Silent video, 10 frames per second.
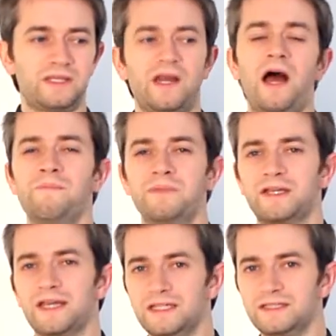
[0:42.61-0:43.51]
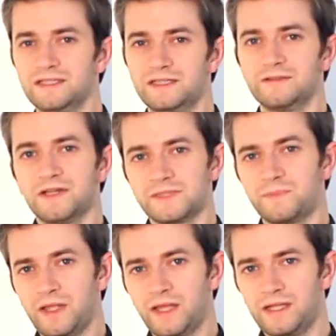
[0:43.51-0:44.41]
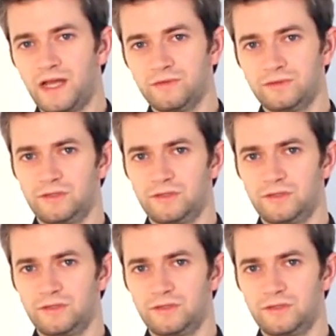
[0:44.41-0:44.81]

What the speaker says: complicated to explain how to